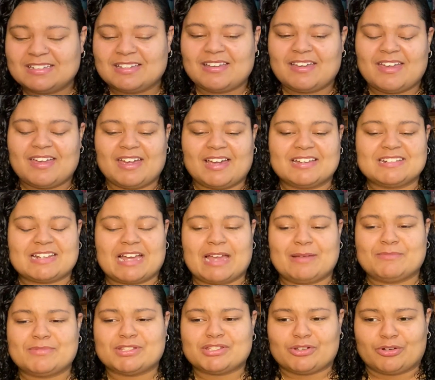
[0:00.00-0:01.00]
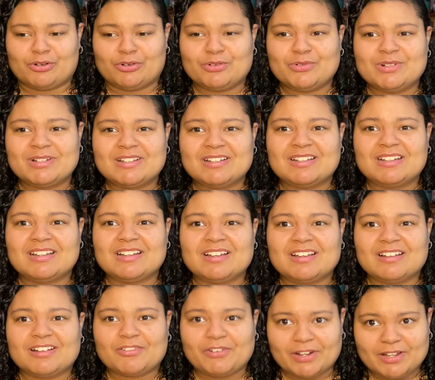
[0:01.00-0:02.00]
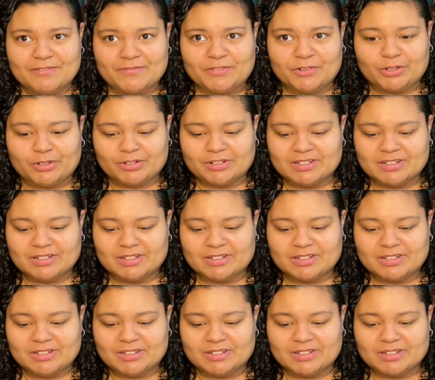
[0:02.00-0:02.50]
and I'm so grateful